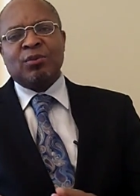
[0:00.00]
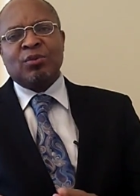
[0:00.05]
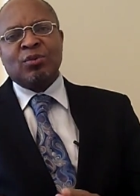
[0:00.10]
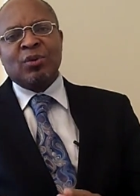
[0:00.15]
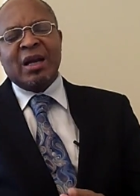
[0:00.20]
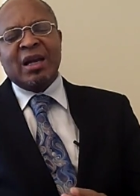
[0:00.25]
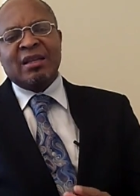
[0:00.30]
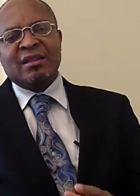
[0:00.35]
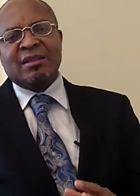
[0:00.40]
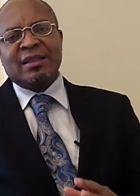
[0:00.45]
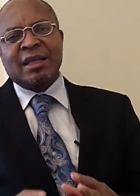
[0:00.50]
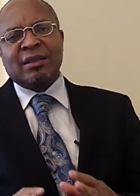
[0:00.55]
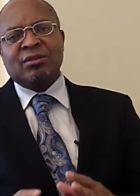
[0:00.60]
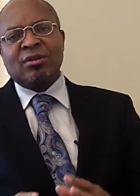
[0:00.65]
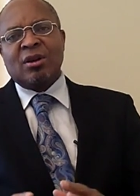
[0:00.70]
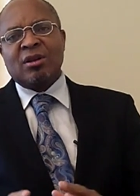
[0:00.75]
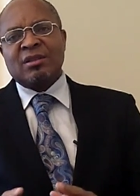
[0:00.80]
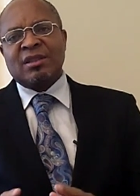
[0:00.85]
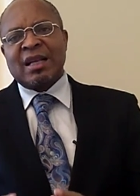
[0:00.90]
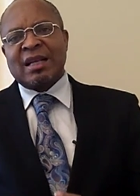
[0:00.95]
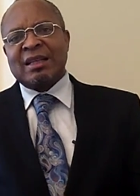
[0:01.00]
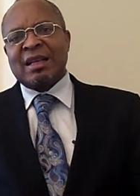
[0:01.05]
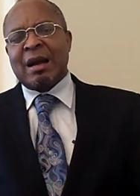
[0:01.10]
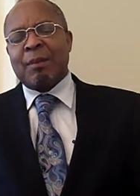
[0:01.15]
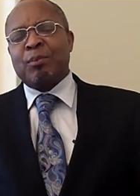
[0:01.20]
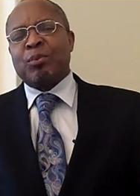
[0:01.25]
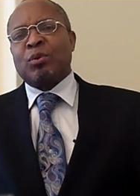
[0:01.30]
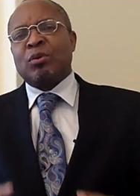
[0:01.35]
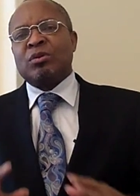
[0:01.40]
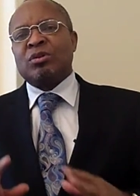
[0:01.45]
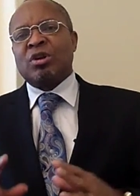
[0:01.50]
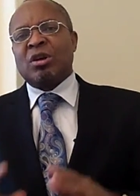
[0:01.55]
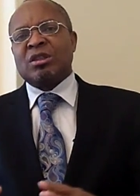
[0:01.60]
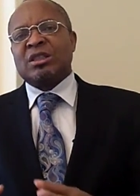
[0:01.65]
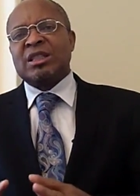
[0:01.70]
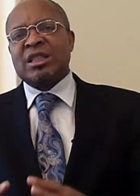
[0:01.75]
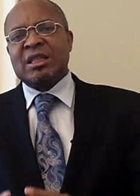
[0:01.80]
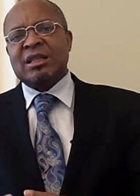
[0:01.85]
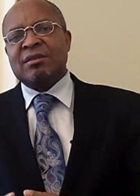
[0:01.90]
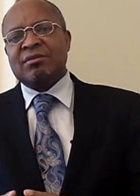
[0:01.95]
to uh, sectors that are
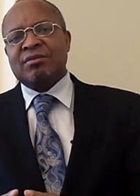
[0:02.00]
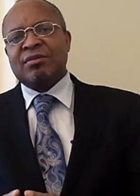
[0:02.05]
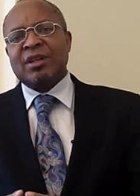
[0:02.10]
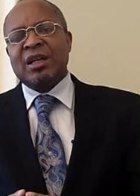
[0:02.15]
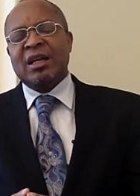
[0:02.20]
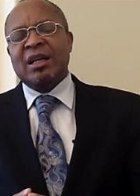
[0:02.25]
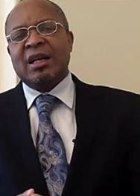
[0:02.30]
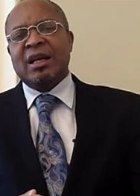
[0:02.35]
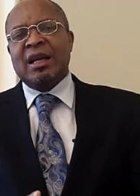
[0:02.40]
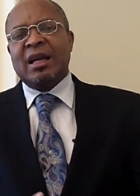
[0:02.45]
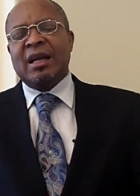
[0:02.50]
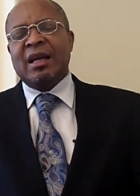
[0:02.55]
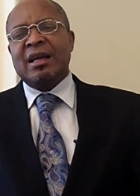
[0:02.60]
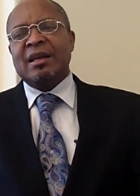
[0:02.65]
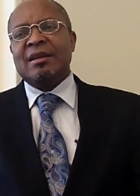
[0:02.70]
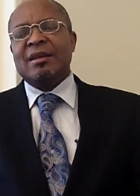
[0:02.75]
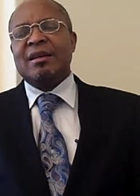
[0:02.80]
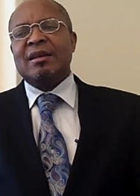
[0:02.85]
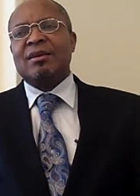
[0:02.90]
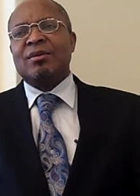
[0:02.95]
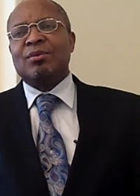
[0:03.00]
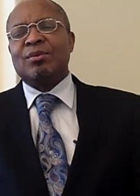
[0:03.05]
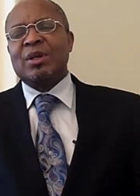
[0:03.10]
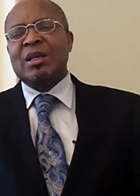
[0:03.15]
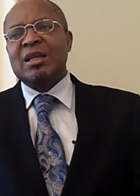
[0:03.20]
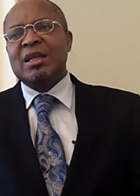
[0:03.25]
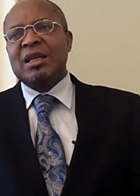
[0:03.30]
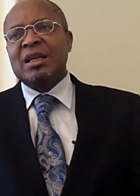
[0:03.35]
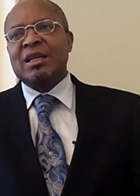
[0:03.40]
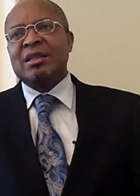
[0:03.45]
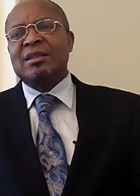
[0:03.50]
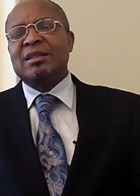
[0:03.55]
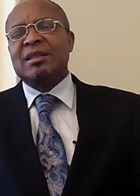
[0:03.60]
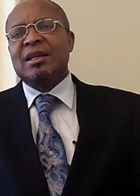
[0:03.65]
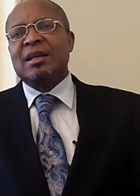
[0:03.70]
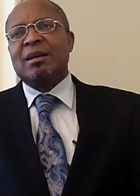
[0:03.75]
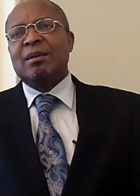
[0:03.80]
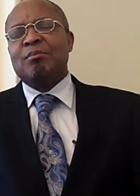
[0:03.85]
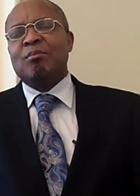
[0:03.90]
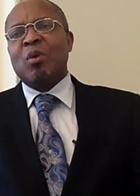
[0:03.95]
productive. And uh, we need
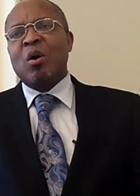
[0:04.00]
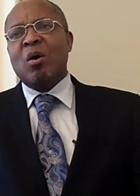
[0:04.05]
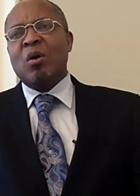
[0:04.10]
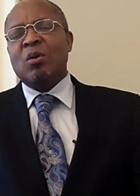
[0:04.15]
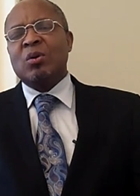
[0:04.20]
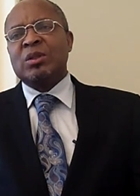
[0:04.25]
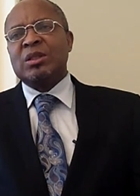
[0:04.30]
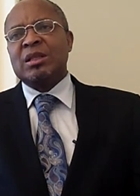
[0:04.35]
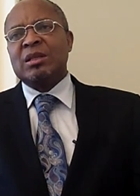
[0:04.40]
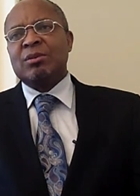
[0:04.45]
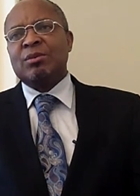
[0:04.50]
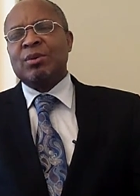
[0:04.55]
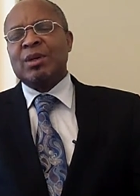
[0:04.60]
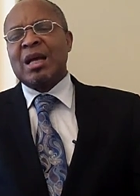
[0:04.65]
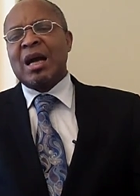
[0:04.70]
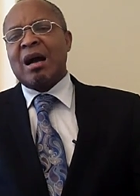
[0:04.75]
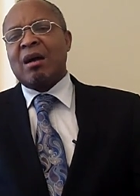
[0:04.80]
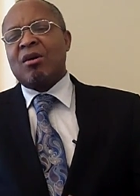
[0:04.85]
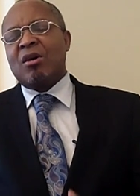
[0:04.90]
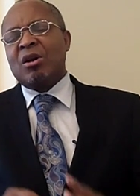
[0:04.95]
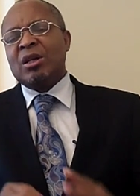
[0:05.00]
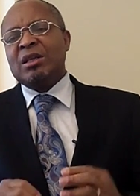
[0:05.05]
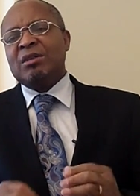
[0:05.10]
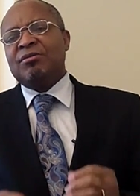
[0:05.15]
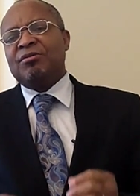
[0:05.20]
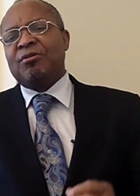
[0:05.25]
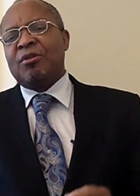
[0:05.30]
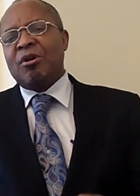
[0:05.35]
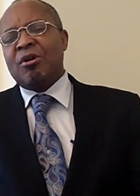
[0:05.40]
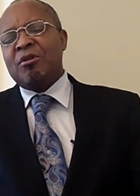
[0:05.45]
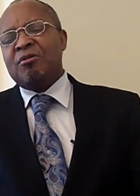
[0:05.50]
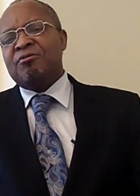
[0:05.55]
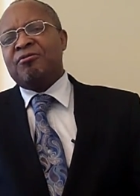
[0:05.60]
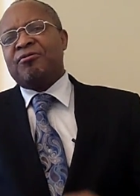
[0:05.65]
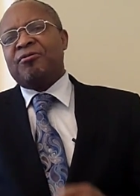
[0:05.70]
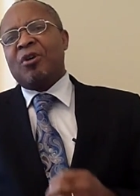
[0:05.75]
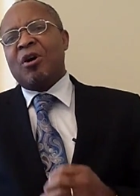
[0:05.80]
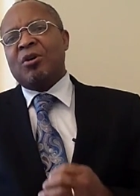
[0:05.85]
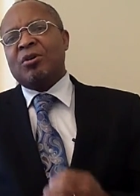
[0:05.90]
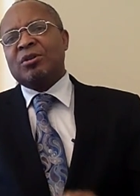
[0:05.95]
more O D A. We are calling for a
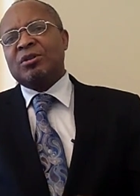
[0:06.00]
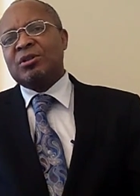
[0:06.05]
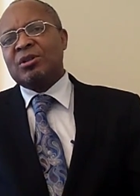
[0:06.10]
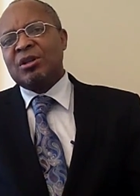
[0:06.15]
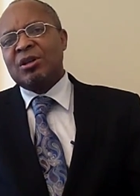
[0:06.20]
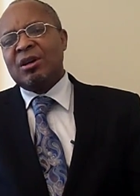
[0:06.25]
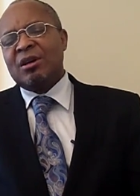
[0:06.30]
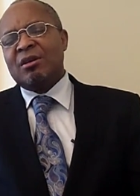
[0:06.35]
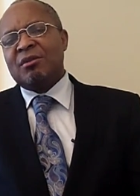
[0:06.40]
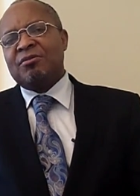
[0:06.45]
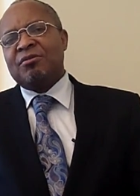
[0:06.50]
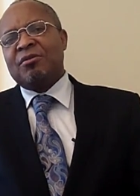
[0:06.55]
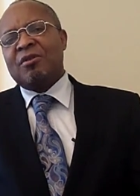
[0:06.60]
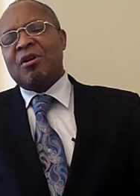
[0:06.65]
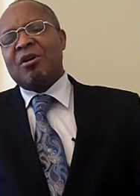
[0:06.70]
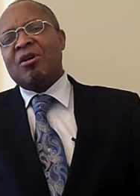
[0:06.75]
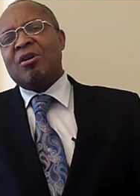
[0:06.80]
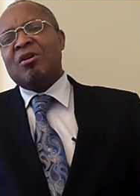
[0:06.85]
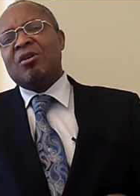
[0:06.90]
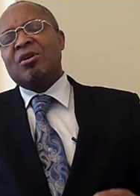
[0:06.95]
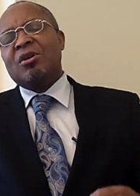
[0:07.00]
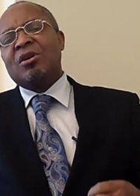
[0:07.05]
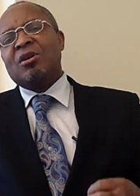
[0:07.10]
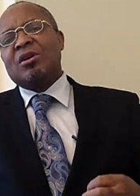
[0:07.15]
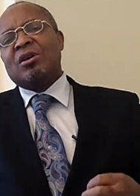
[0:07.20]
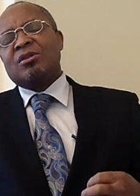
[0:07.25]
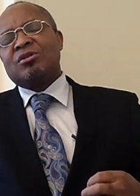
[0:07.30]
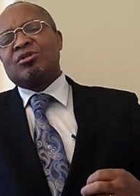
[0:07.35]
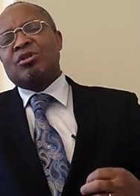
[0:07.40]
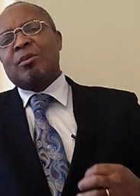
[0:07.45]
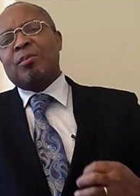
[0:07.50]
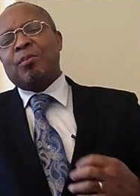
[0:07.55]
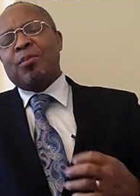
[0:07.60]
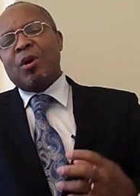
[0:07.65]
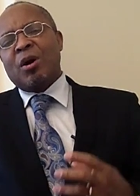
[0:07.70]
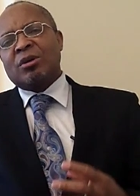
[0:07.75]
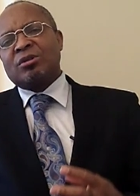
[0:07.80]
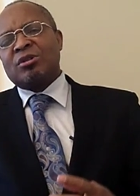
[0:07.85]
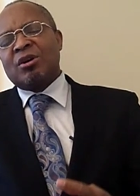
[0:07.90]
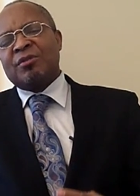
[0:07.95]
fund for uh,
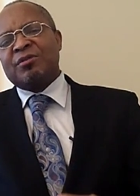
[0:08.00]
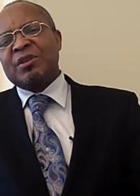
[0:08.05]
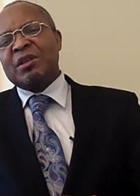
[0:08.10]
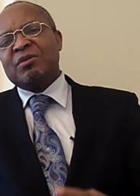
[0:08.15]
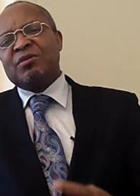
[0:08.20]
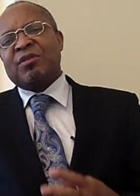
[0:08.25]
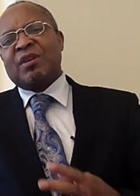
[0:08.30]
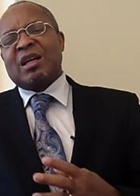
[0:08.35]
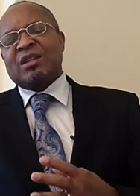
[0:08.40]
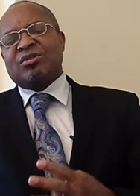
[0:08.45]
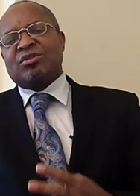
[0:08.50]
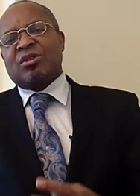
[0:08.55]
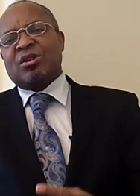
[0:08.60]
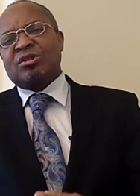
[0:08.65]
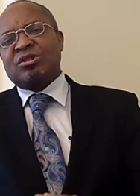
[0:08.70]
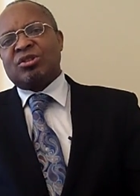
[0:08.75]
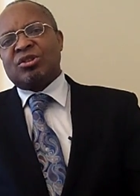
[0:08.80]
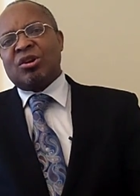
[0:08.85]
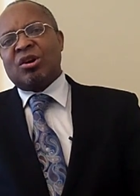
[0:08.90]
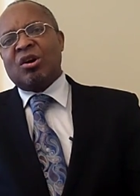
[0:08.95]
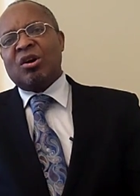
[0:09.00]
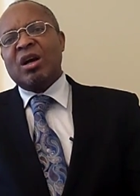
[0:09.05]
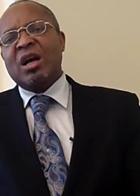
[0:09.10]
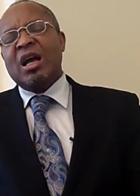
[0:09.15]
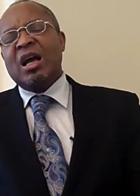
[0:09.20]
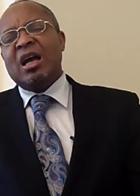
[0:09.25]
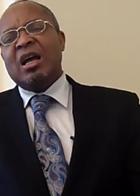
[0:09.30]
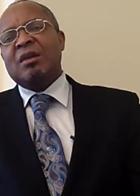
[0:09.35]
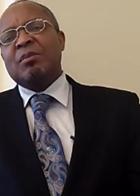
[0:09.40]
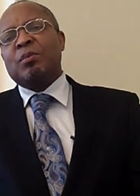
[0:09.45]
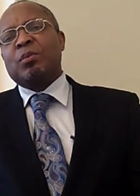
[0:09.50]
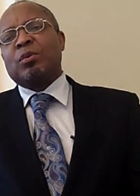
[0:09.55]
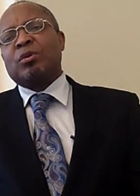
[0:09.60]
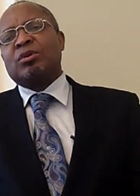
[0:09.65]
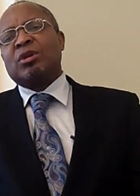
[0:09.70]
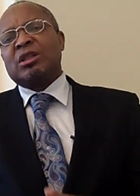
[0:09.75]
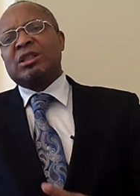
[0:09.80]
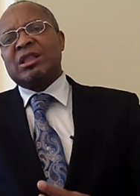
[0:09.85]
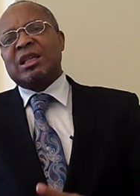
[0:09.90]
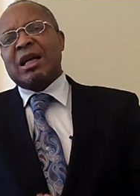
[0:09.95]
support of infrastructure and
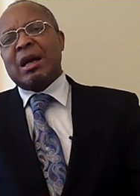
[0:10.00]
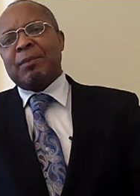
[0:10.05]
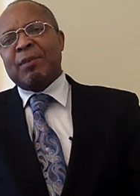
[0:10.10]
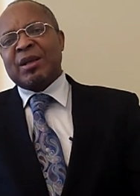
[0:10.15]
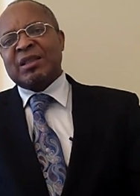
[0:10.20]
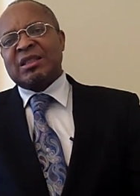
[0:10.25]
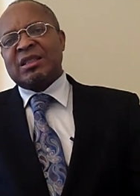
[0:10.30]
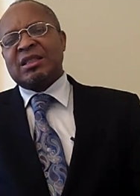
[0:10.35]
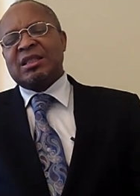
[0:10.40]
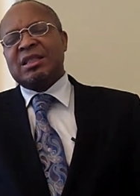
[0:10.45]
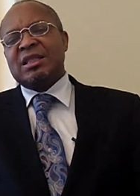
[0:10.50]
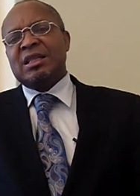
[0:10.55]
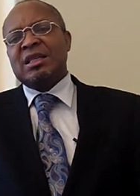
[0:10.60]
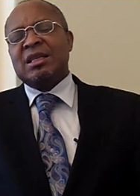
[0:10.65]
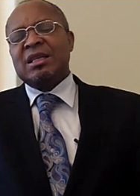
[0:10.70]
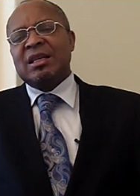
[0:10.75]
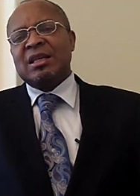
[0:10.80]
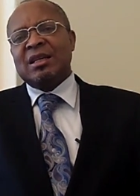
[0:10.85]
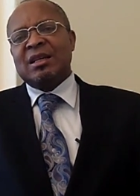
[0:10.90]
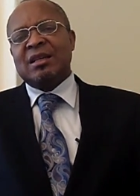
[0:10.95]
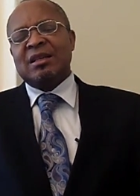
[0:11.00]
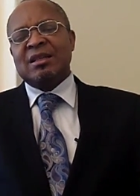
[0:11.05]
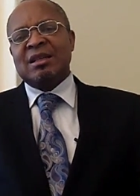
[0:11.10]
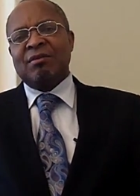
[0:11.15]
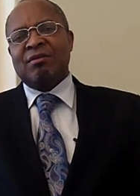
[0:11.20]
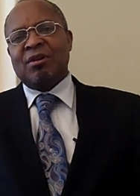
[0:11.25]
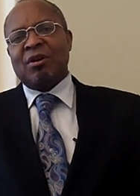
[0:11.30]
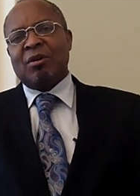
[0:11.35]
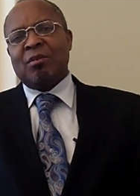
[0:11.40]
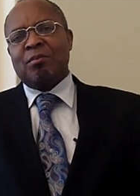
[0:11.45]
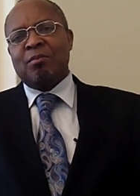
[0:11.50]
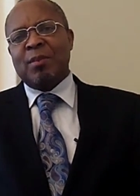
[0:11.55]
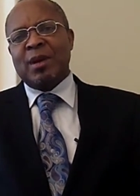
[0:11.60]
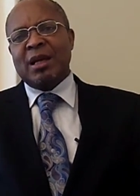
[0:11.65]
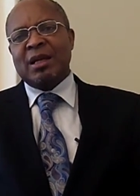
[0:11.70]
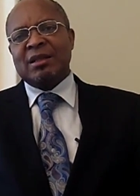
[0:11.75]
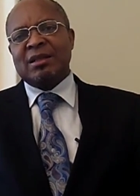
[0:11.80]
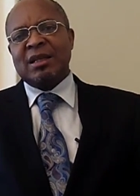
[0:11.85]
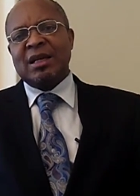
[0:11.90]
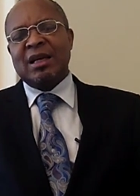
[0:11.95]
productive capacity uh,
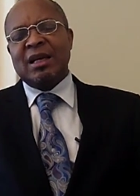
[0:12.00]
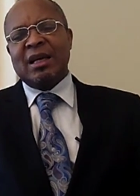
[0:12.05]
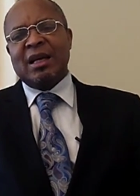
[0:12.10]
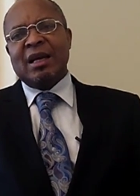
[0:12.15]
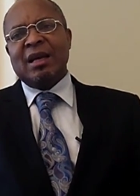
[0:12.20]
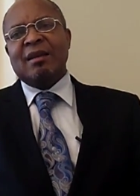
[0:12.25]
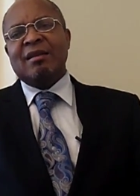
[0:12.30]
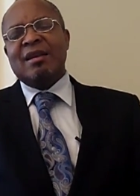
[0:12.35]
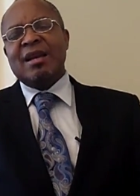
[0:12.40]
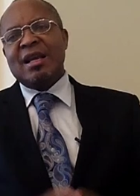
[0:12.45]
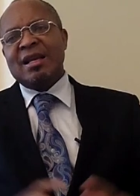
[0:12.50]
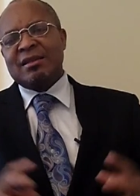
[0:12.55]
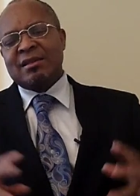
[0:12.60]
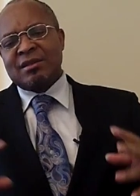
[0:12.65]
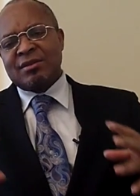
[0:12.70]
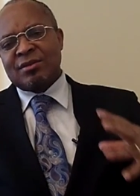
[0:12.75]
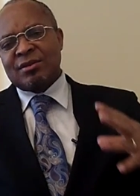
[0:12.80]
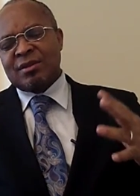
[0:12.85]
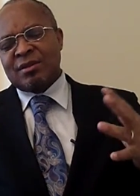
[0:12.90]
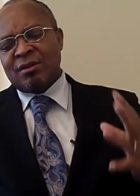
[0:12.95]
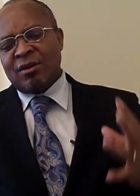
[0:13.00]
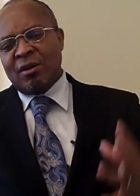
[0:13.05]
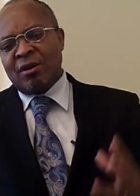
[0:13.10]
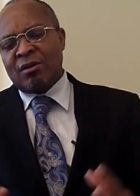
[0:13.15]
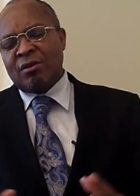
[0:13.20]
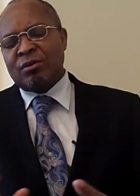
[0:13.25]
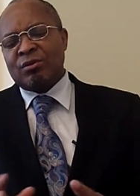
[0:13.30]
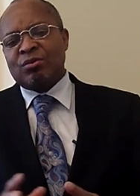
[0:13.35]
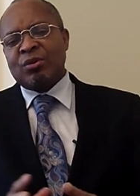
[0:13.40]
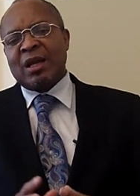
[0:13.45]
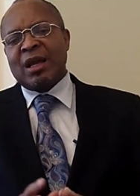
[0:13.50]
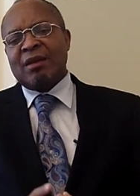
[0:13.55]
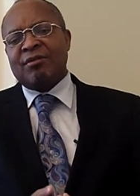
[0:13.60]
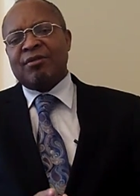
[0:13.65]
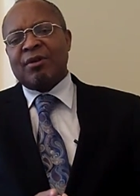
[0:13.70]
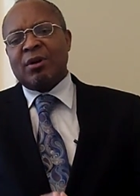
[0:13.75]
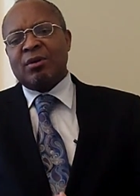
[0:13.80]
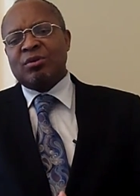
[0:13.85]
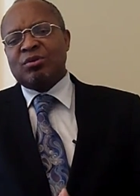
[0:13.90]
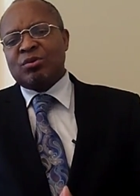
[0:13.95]
development. And this all
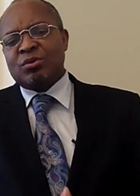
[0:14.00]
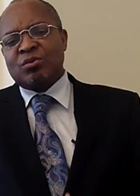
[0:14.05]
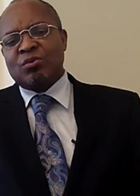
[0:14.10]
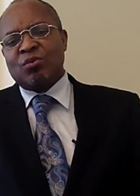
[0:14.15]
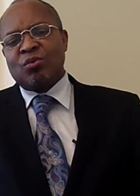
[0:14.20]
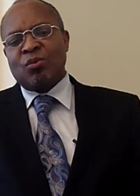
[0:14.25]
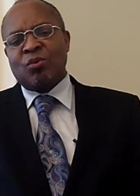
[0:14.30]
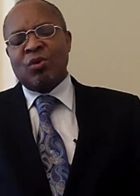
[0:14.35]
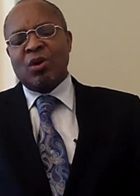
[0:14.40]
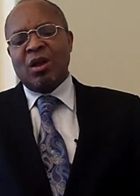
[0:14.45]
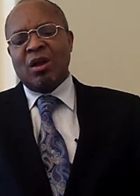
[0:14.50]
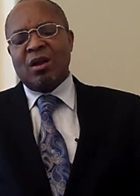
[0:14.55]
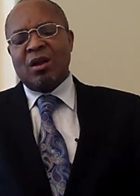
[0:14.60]
together should